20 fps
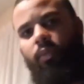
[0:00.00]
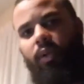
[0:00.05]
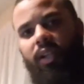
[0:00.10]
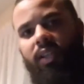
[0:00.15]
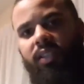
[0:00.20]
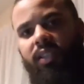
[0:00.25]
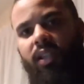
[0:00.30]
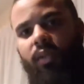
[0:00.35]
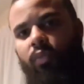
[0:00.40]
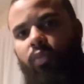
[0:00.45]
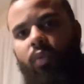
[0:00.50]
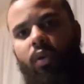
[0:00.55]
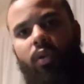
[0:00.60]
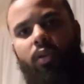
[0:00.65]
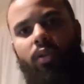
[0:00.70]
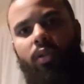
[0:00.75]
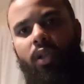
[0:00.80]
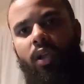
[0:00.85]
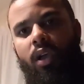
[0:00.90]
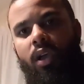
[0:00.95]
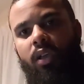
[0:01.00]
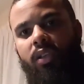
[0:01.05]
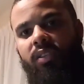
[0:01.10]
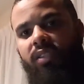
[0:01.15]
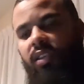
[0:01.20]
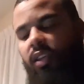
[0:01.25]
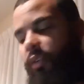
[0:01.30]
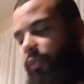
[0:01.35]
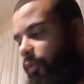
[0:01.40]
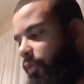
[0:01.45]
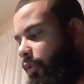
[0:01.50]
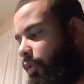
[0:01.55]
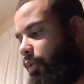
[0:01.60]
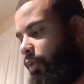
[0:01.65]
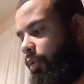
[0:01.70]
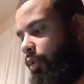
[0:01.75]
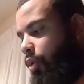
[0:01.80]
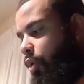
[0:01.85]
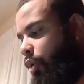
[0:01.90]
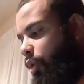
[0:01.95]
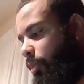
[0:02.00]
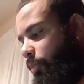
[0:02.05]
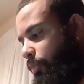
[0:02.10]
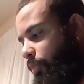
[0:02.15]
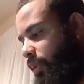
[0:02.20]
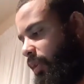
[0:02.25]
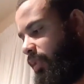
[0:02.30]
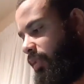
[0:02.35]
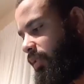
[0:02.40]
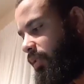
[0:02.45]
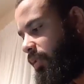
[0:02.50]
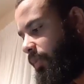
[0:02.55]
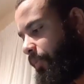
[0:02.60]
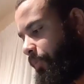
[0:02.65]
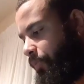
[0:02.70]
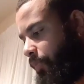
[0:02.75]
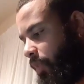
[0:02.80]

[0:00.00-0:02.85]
where's that one silver or golden piece?